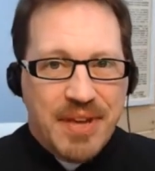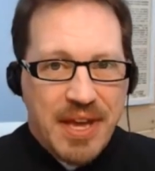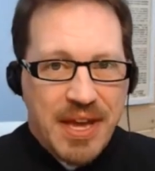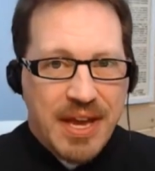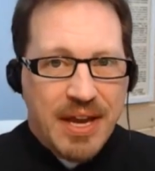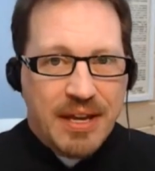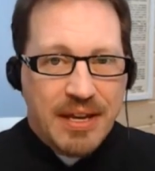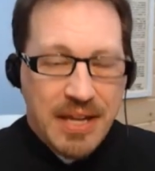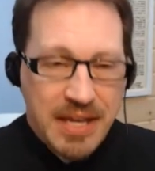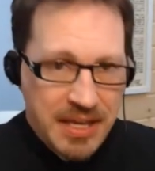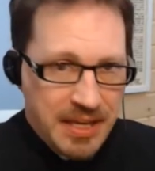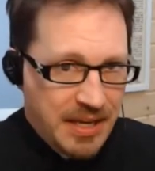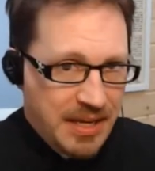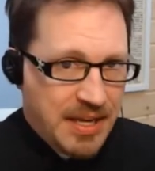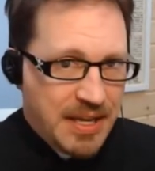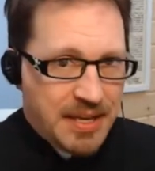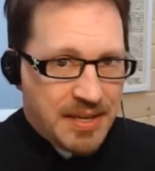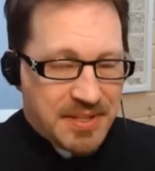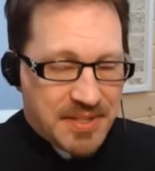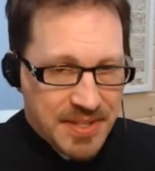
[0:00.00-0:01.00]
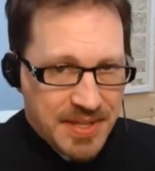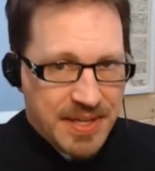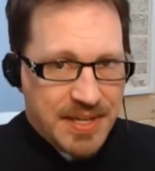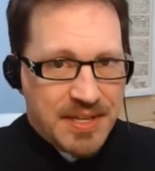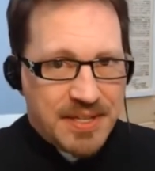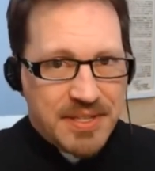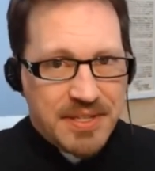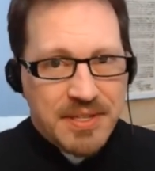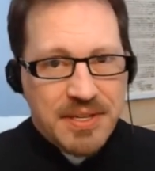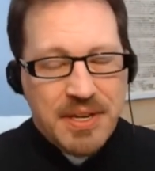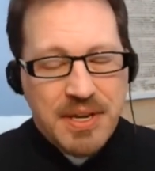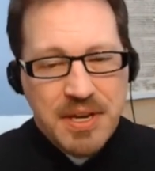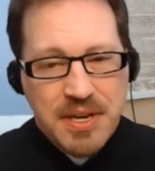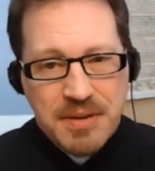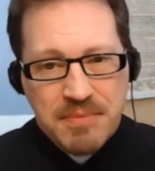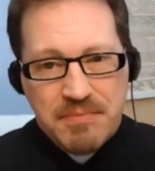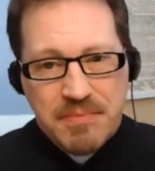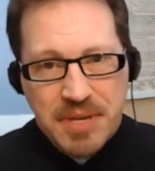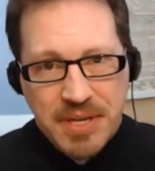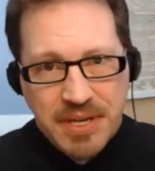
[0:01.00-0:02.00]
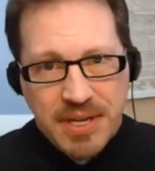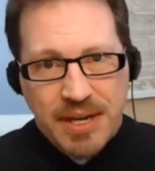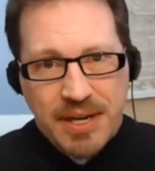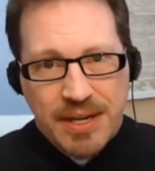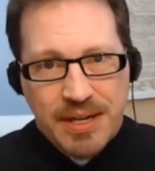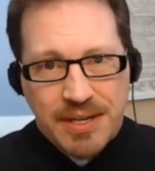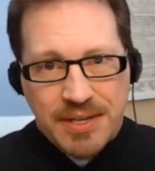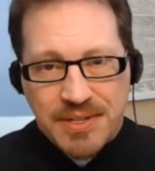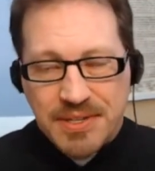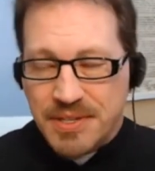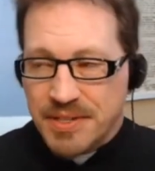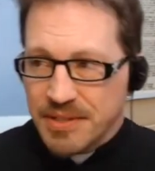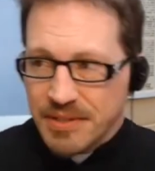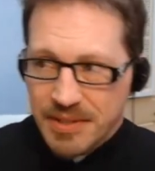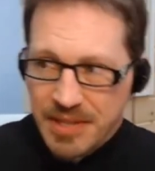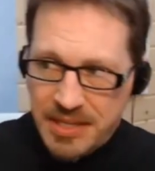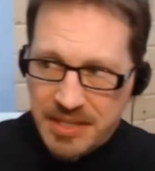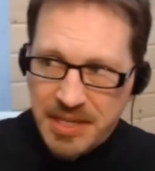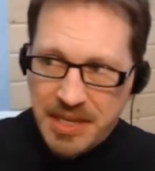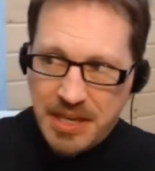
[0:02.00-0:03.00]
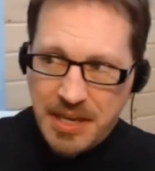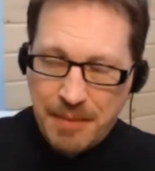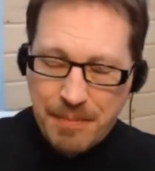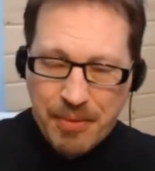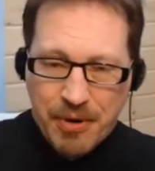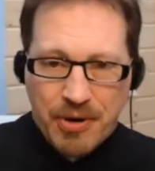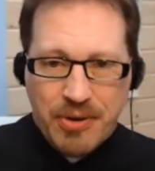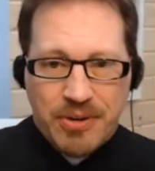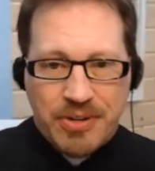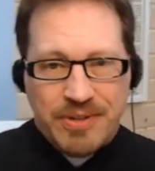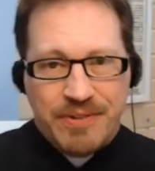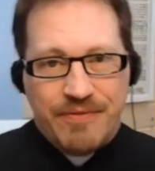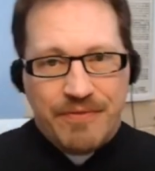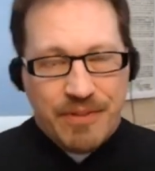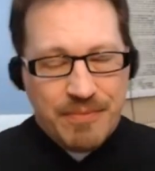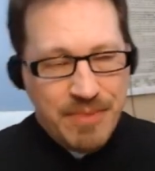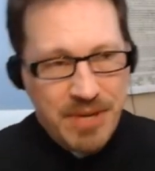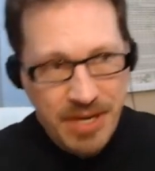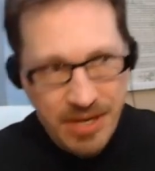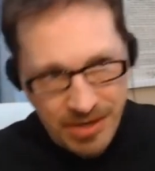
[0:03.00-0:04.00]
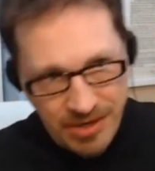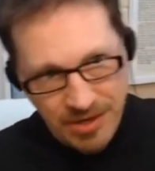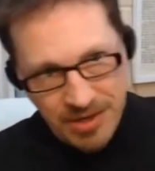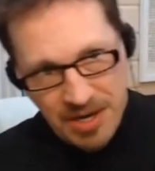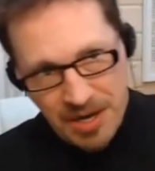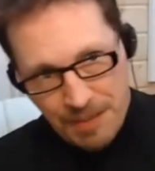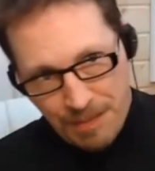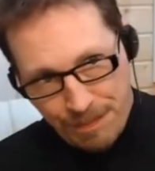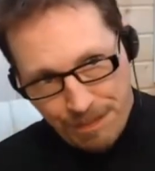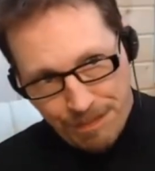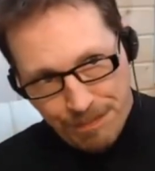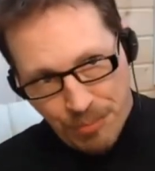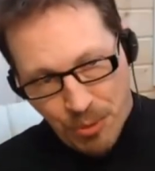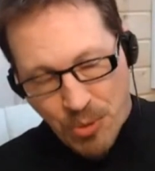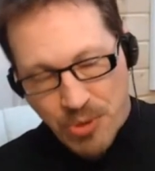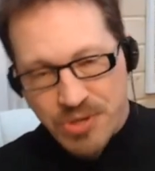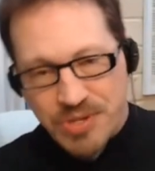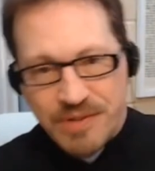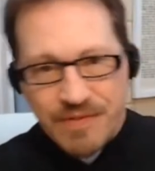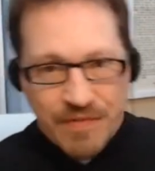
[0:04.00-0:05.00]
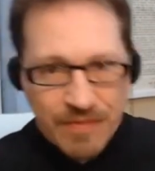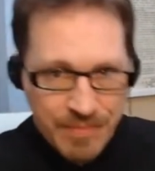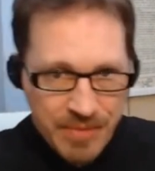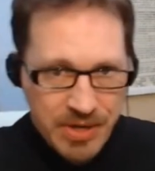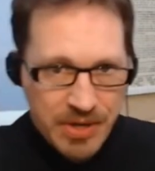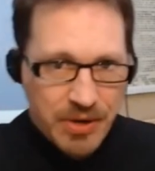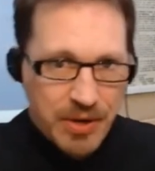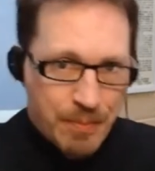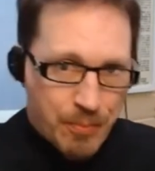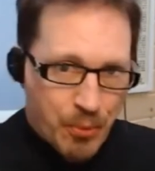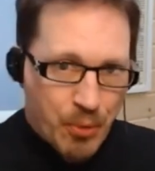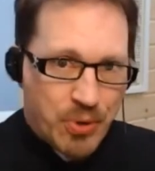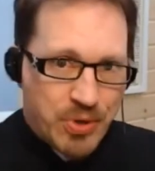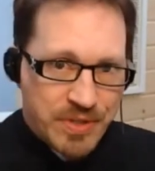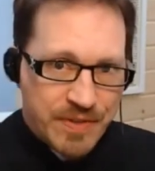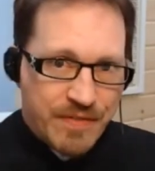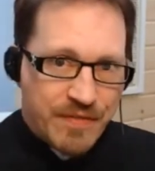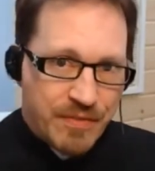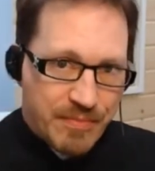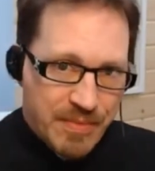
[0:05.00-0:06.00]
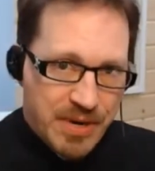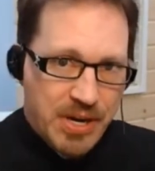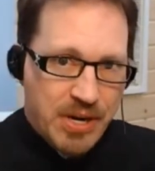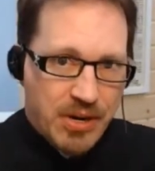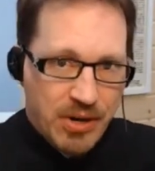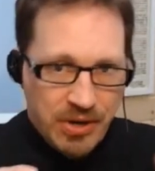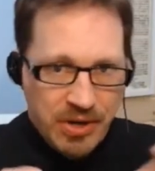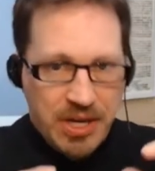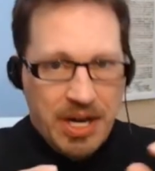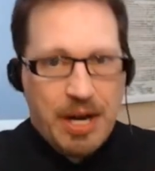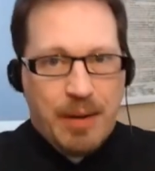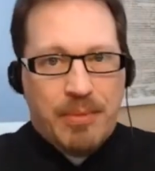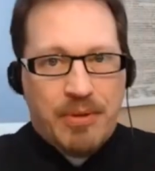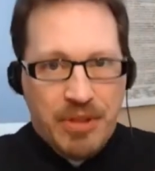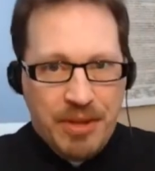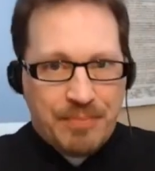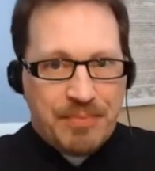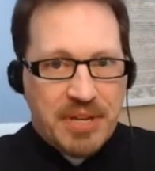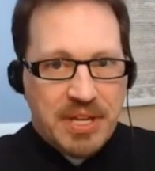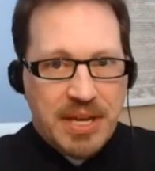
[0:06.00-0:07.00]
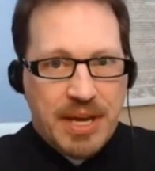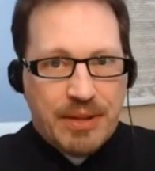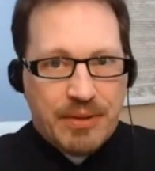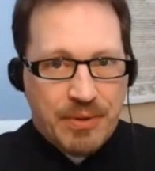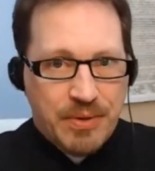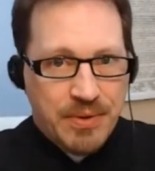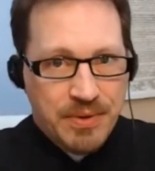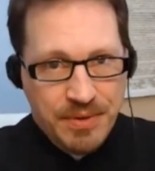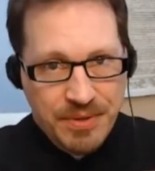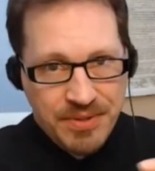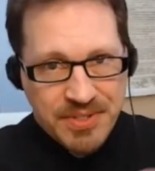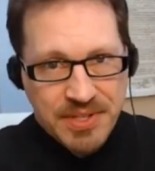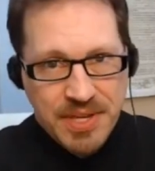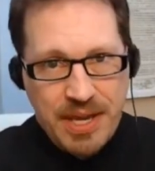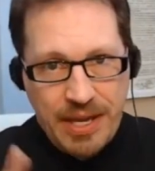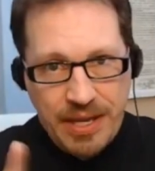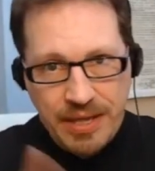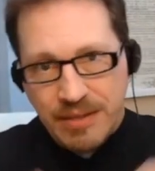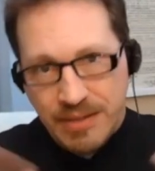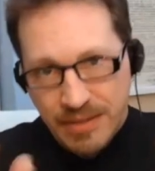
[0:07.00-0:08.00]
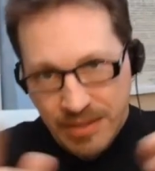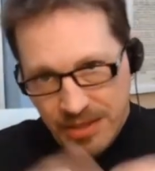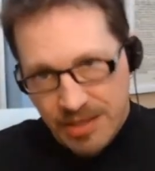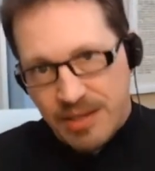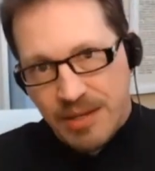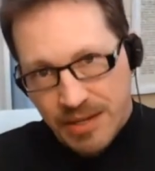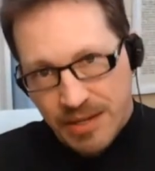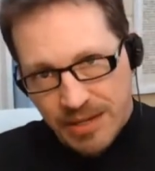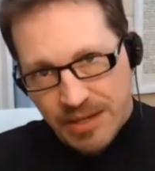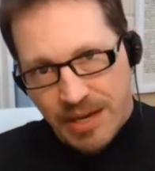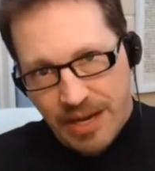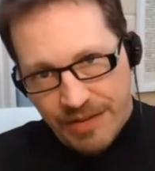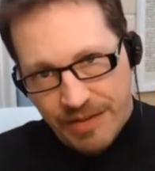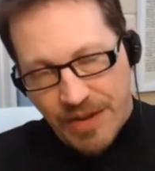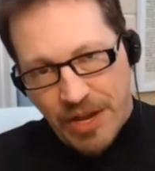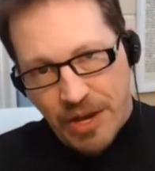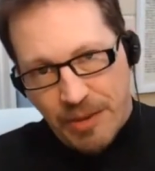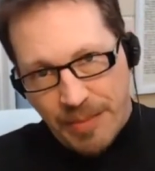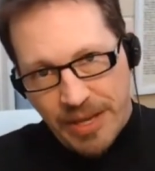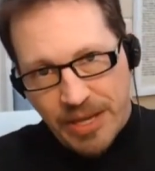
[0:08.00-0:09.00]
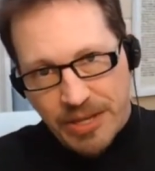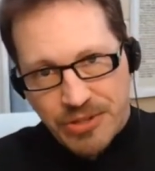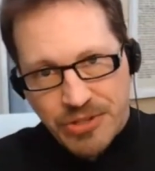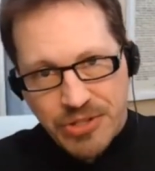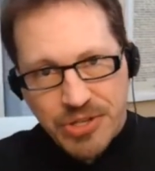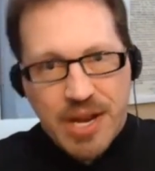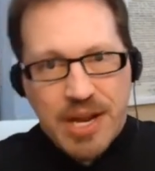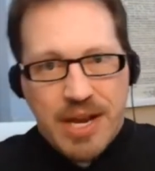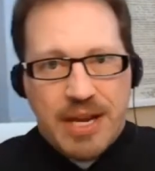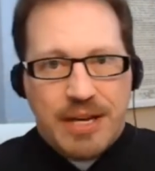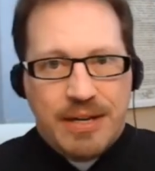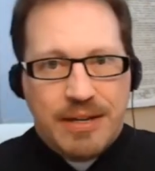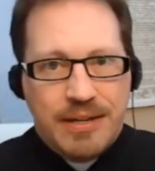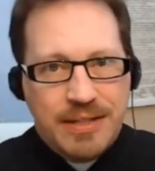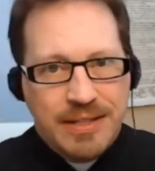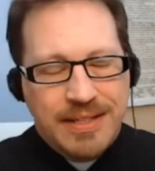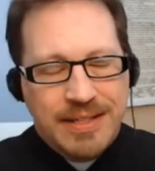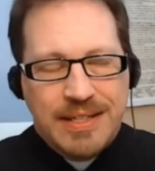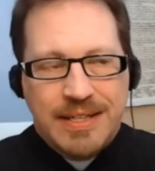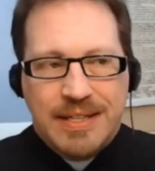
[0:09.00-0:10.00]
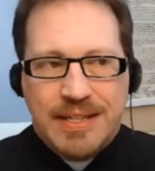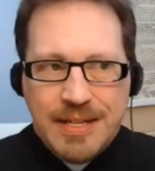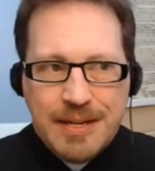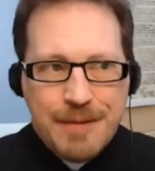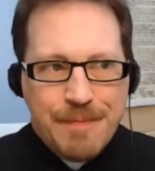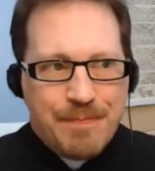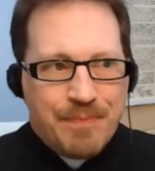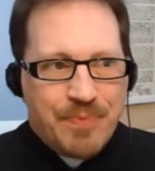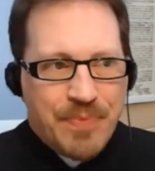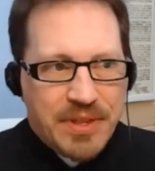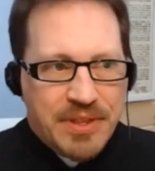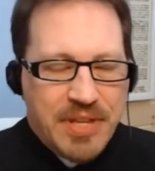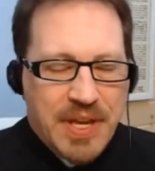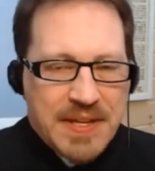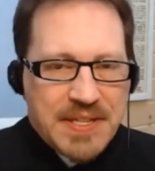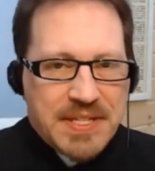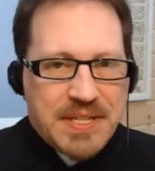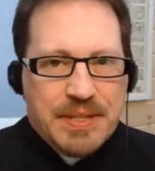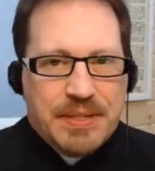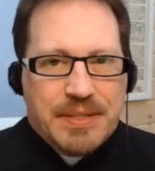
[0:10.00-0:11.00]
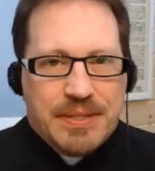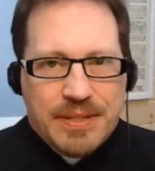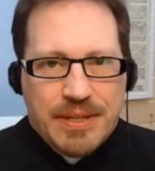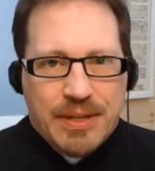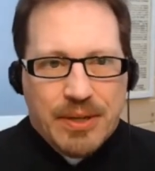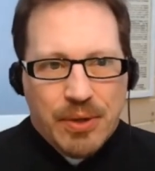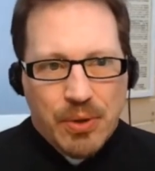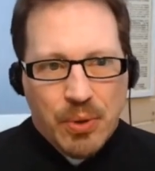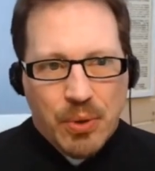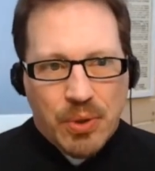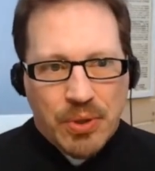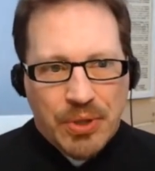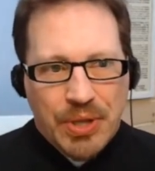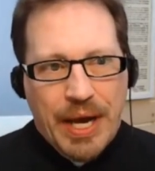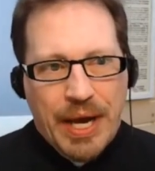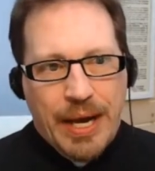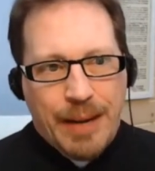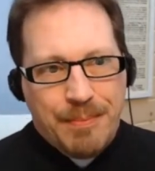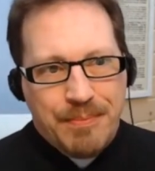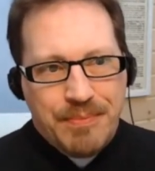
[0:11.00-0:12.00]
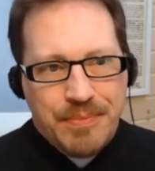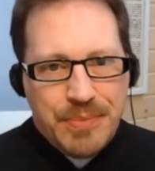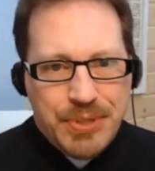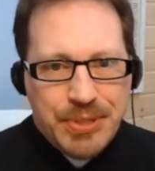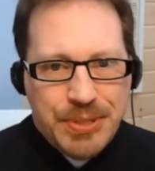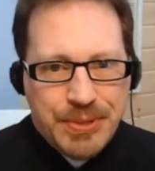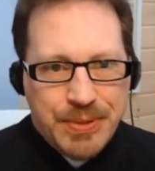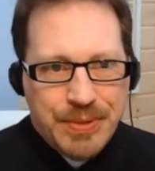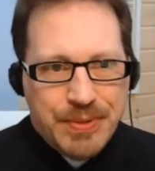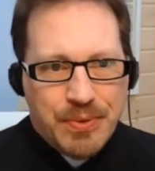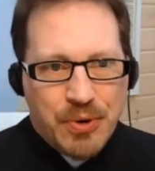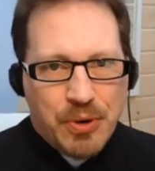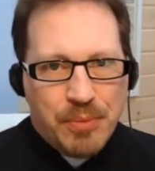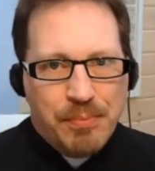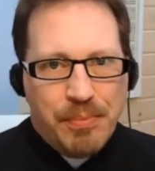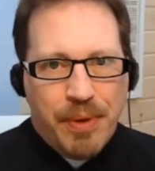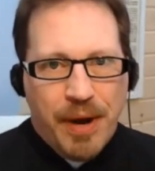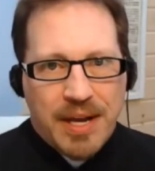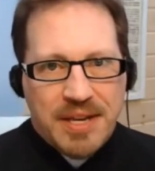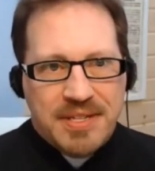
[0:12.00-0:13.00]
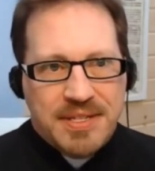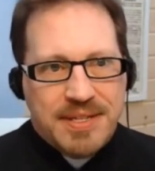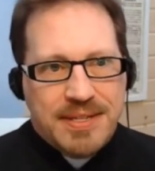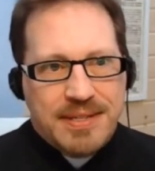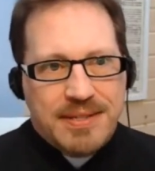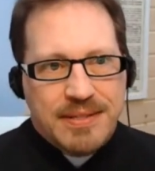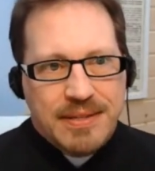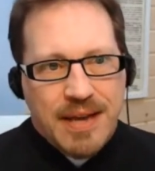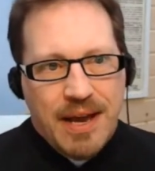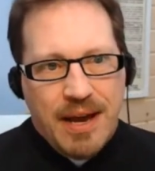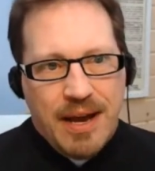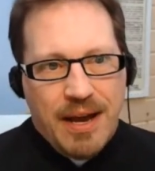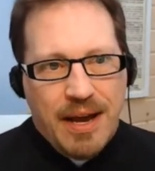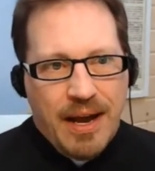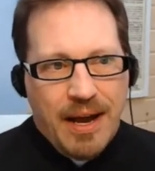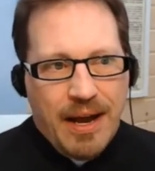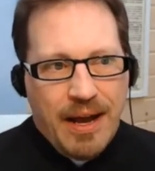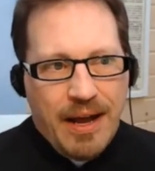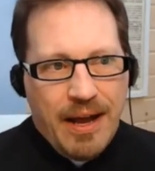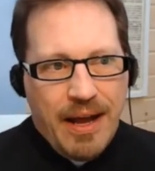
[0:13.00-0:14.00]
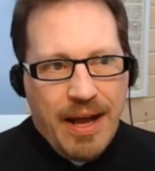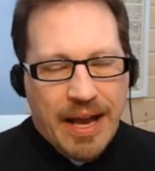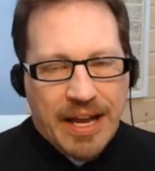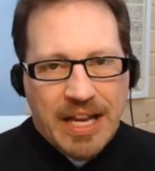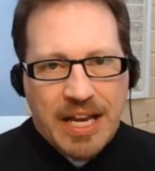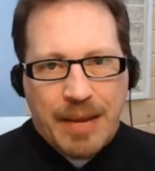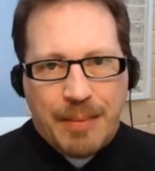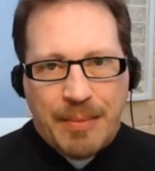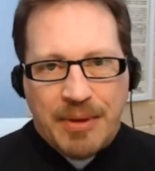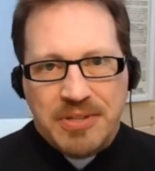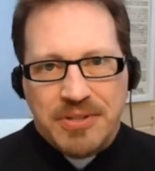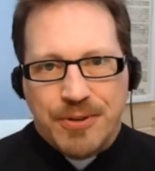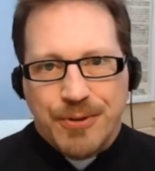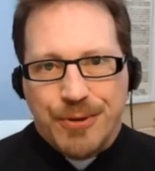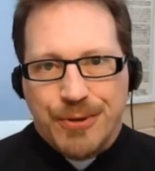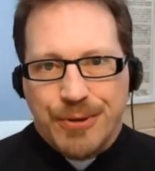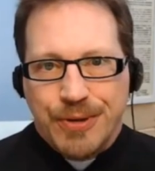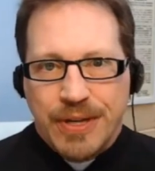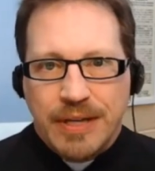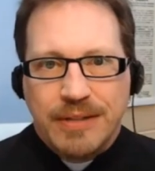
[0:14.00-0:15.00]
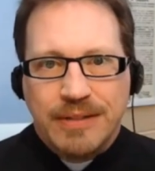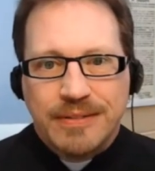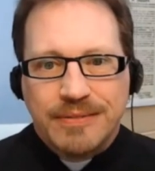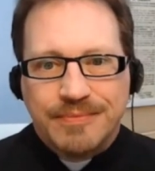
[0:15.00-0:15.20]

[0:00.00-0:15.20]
and it is this because they take a part from here, a portion from here, a portion from here, cobble them together and say, I've now made a chain, doesn't hold up to robust academic scrutiny.